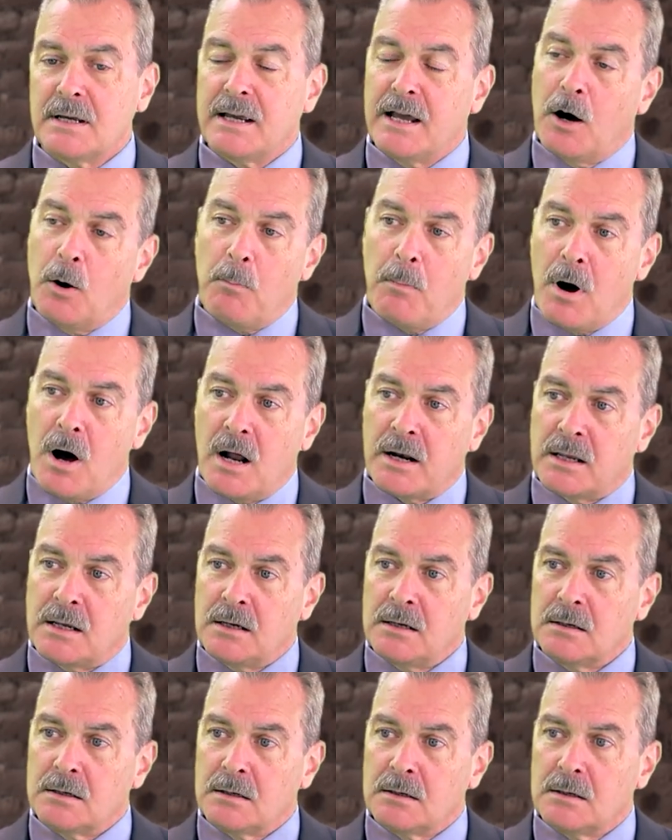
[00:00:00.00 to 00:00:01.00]
El
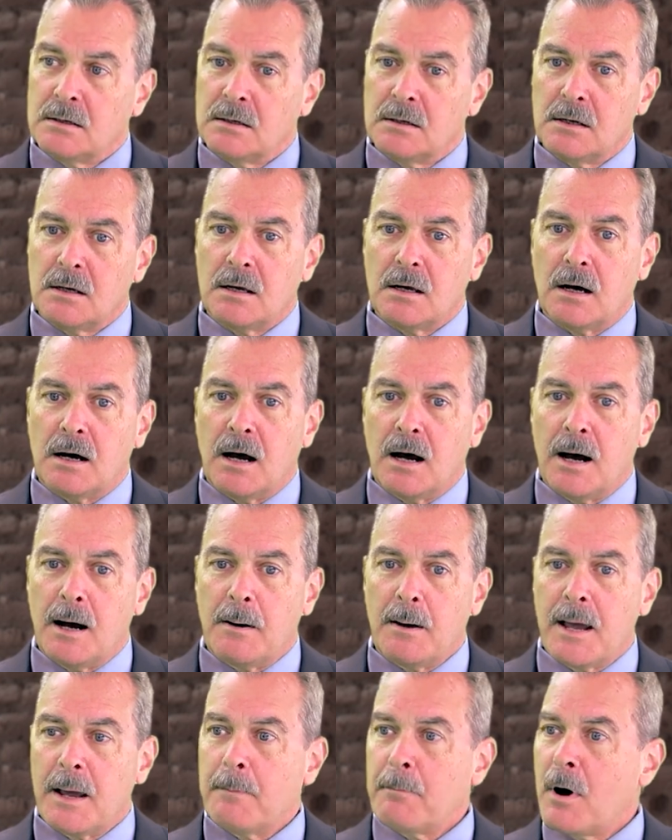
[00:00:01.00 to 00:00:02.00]
Monte,
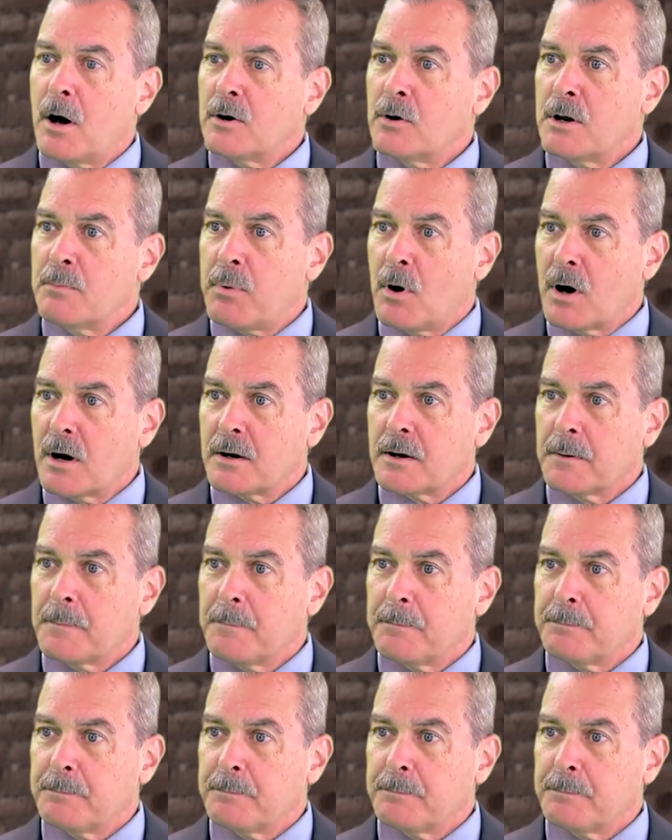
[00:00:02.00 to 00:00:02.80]
and Monterey Park.